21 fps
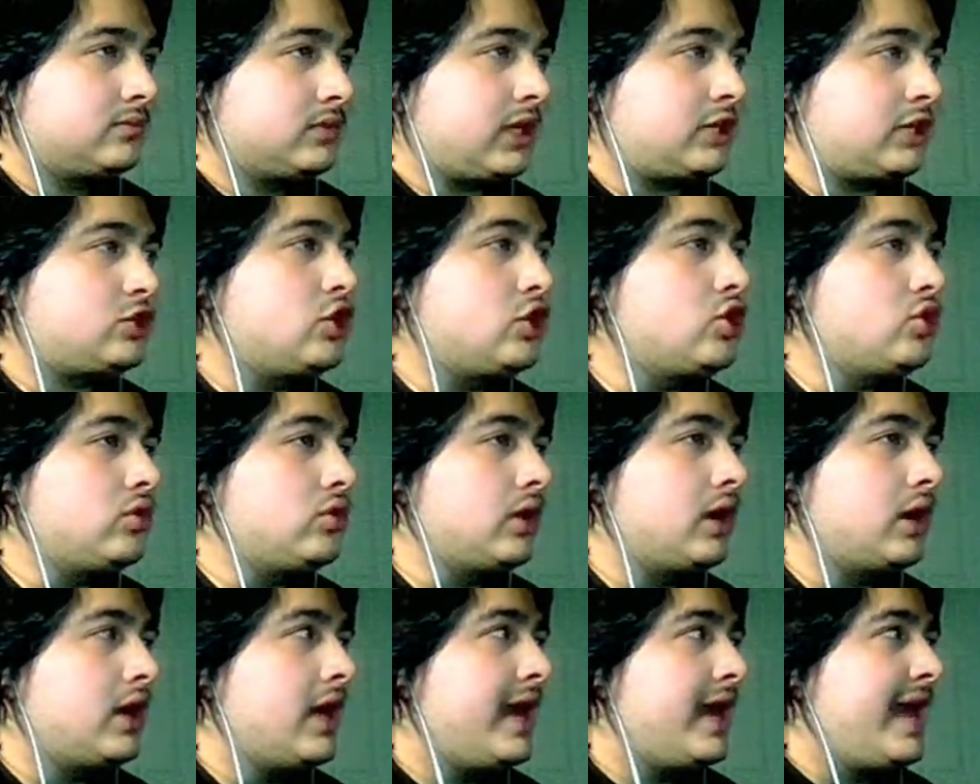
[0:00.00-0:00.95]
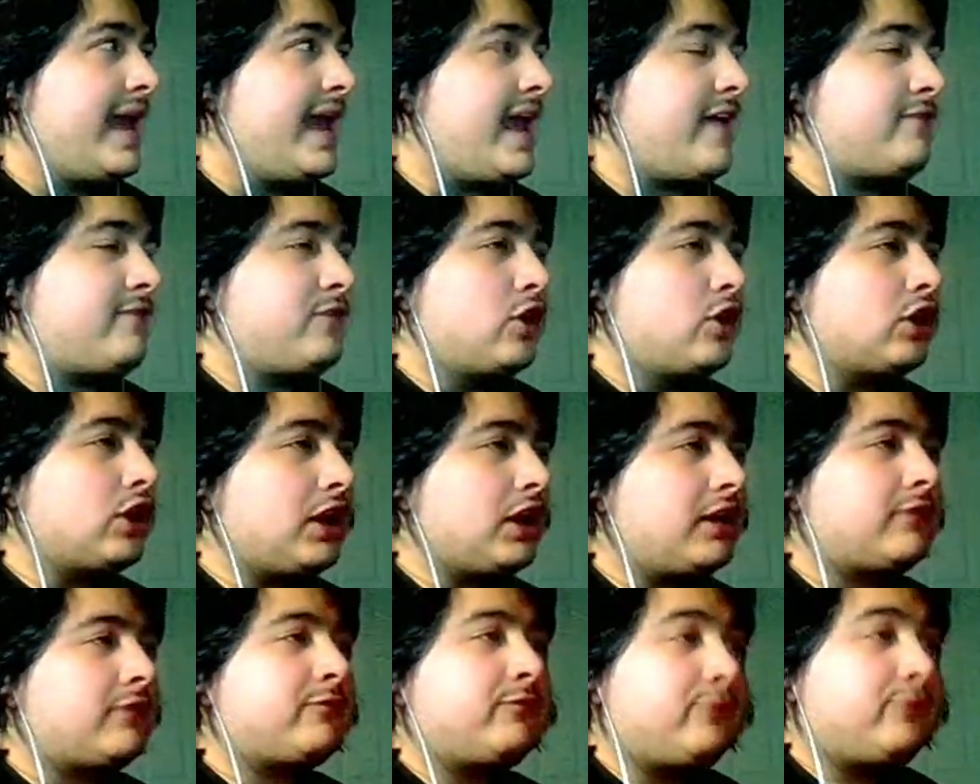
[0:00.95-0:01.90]
like, dude, if you're
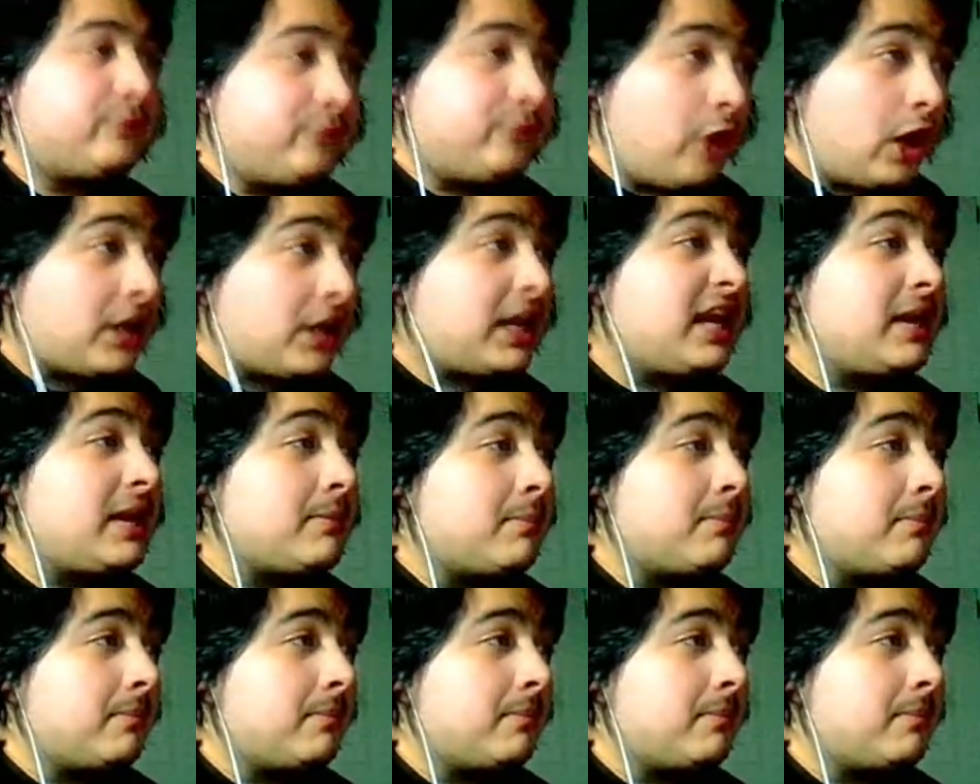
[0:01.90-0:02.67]
gonna fucking